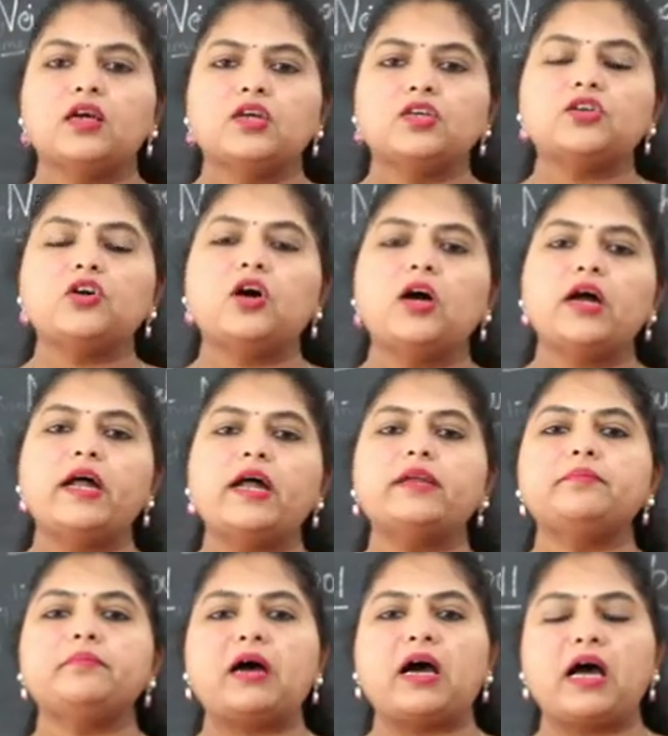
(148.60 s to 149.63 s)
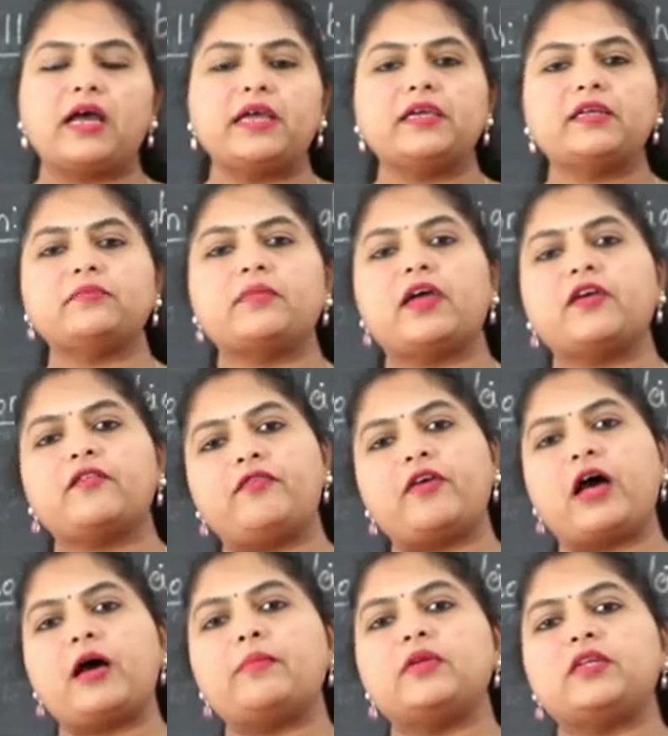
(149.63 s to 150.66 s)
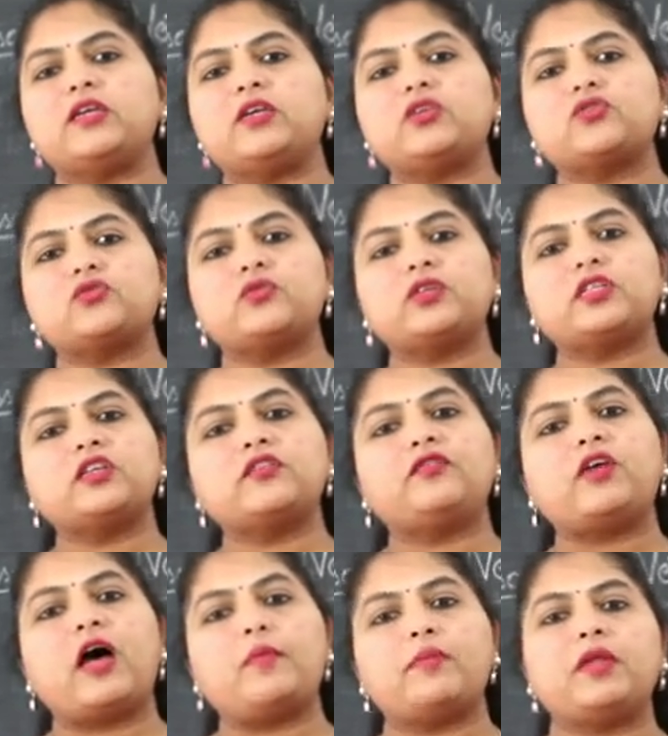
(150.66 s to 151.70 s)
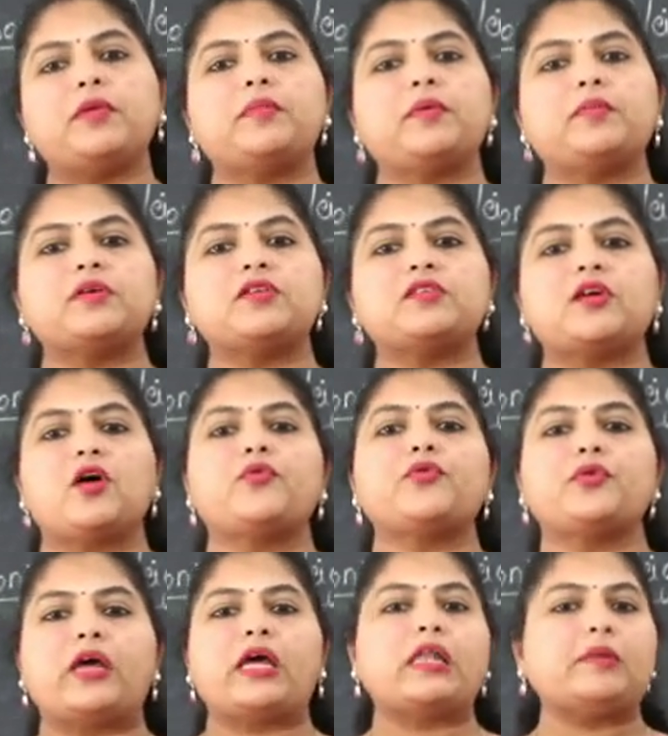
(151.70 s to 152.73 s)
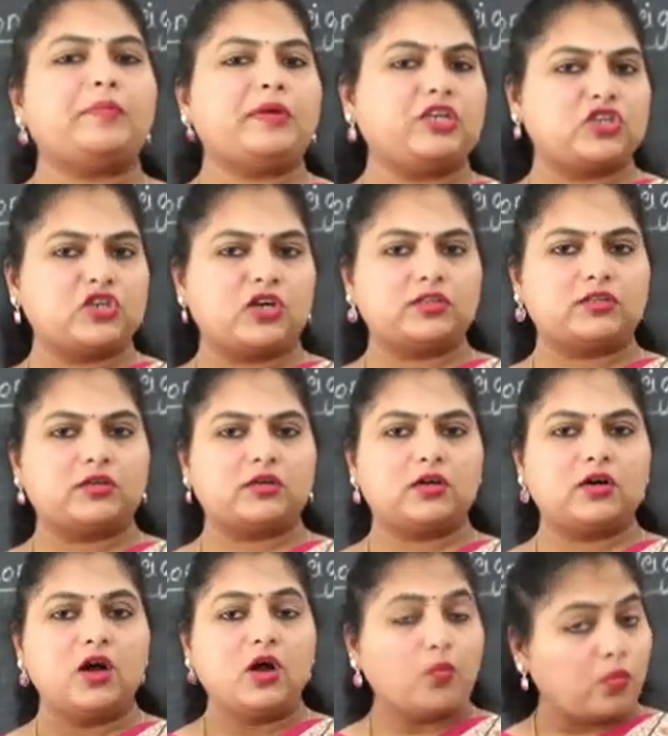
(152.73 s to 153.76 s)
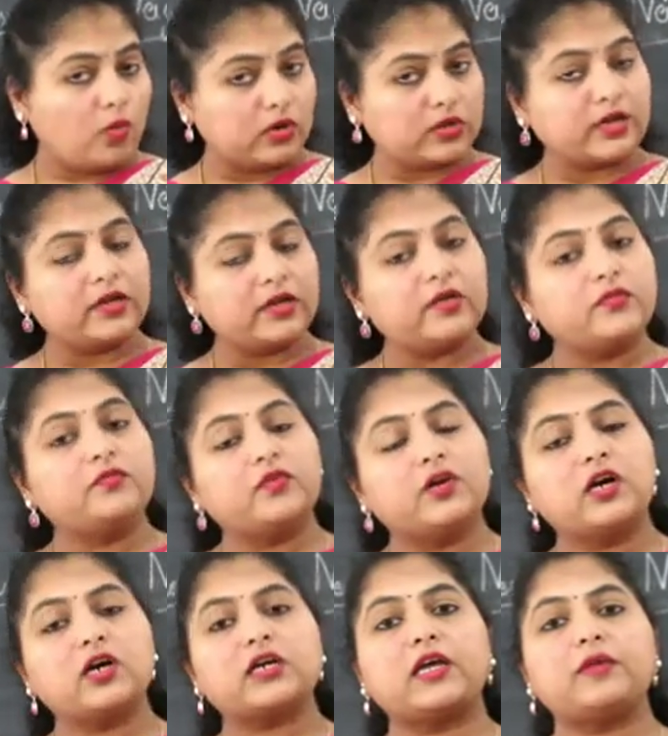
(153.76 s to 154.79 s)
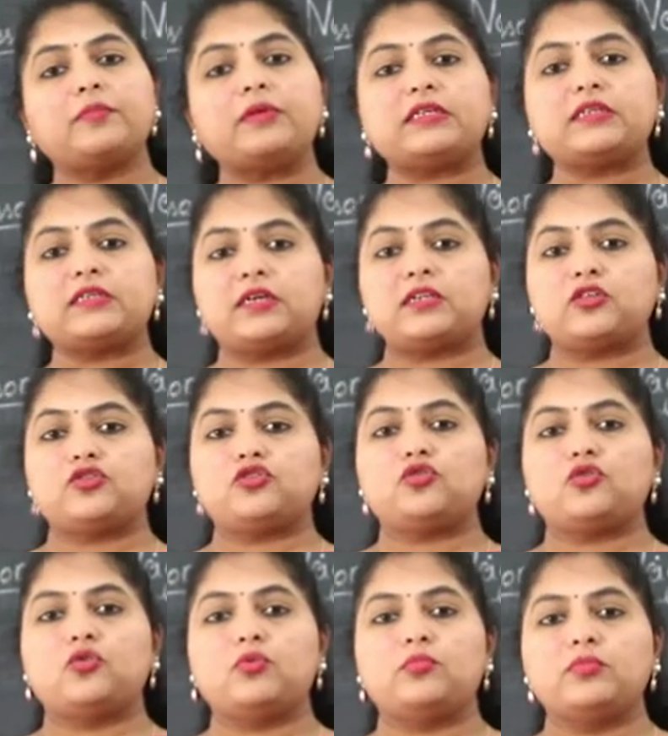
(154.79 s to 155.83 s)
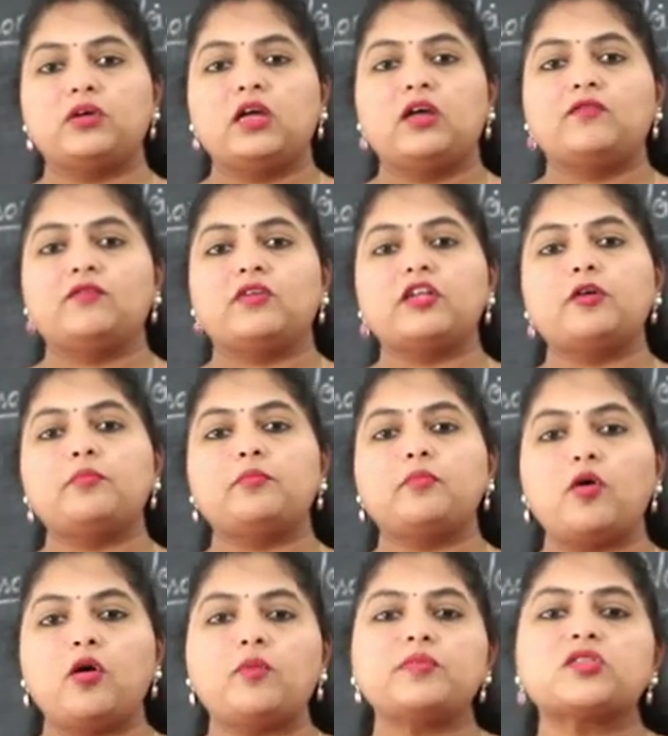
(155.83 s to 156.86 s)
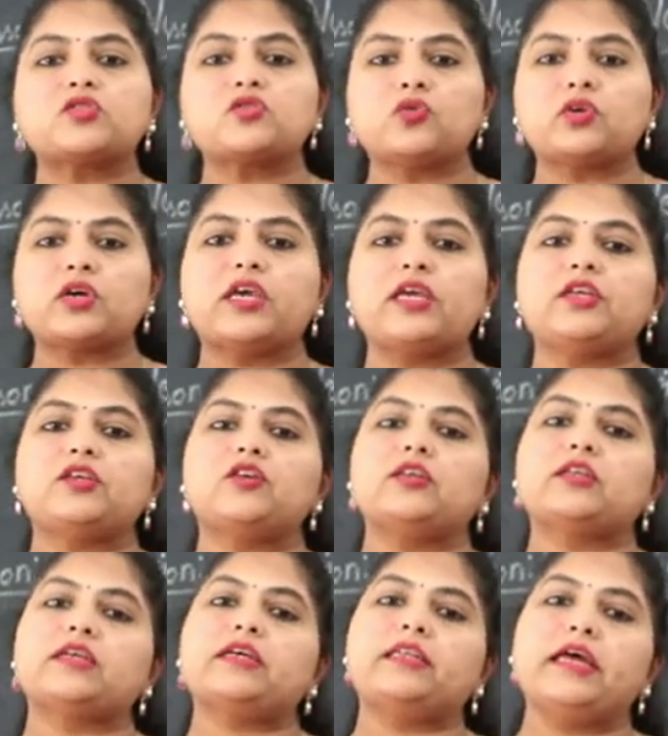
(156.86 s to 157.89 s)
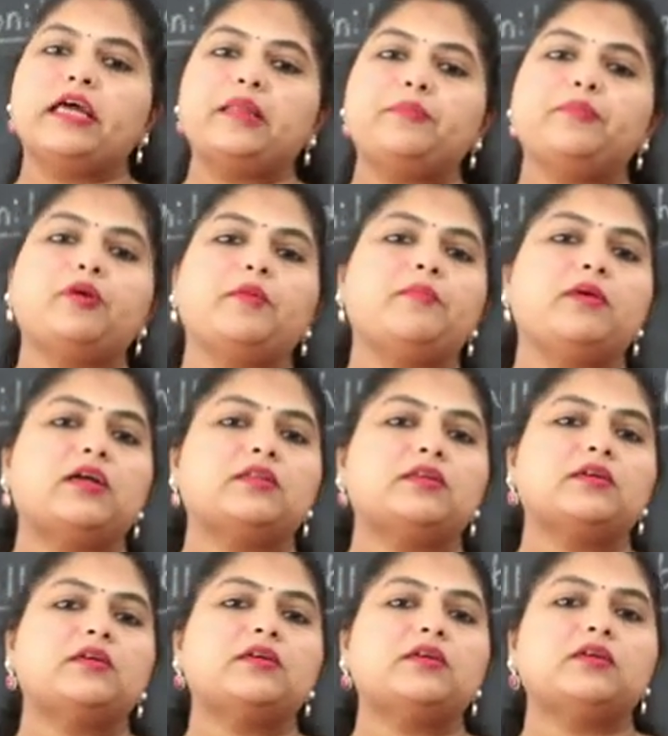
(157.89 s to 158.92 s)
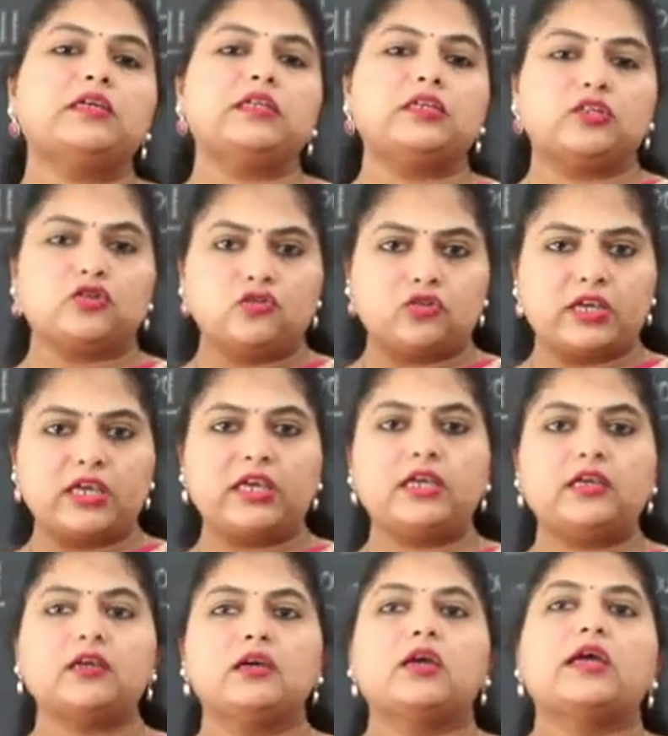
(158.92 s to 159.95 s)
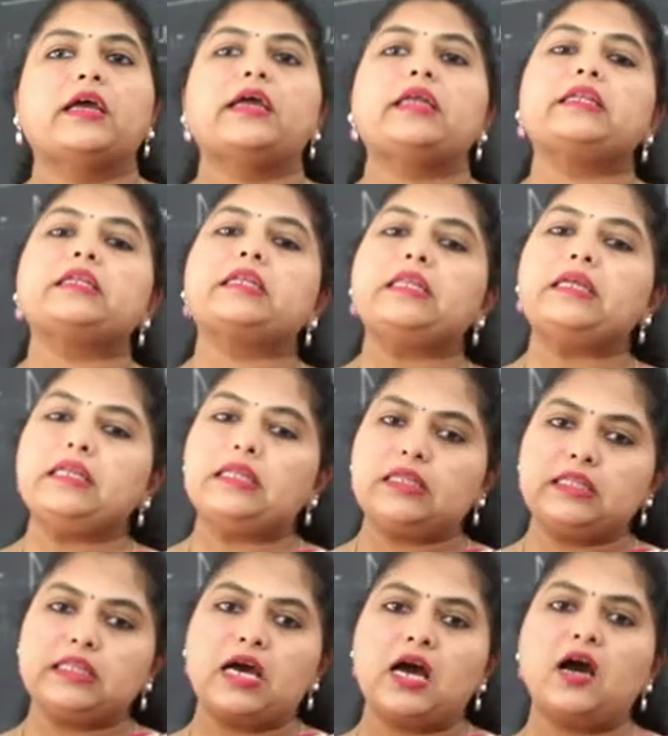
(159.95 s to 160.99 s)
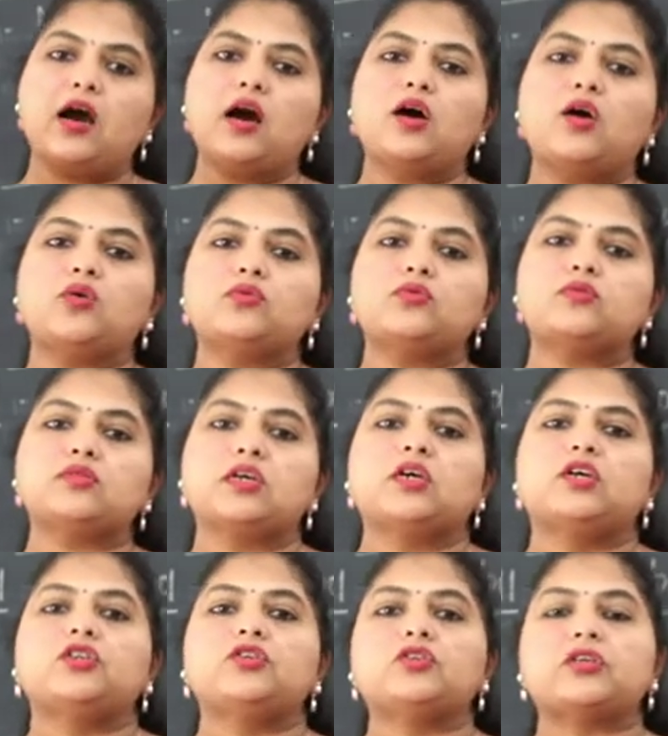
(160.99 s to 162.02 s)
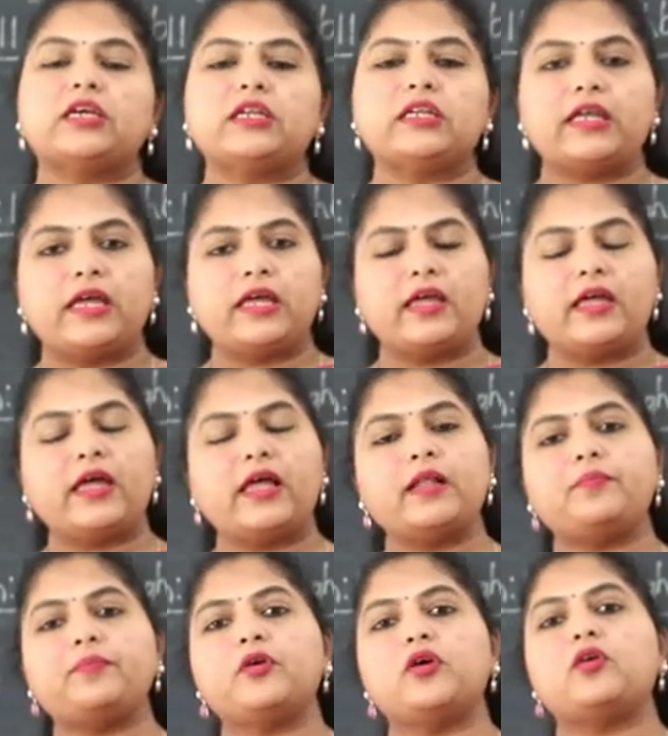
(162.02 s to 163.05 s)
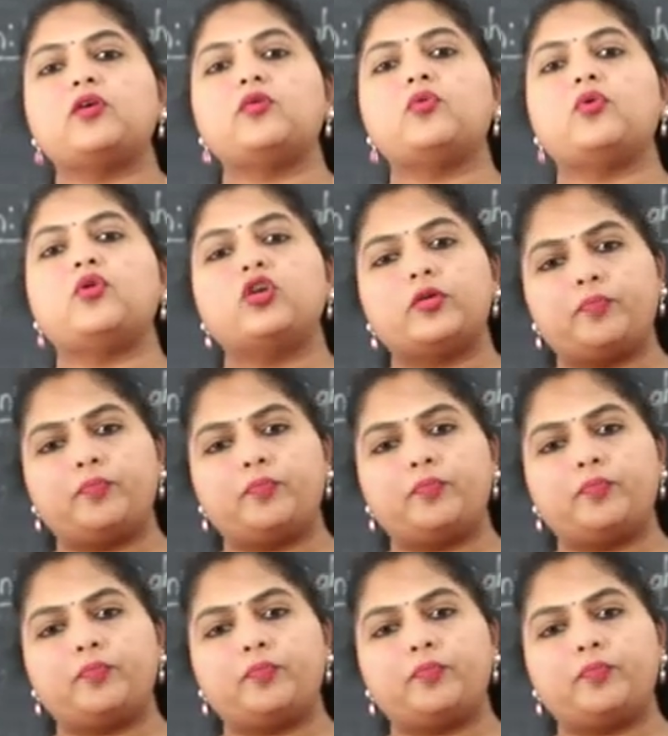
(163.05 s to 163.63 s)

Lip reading: You had I and my family. So with the family members, how you help each other, what kind of work can be done at home. While your mom is cooking, you all can help your mother in cooking, in cleaning the house. You can help your old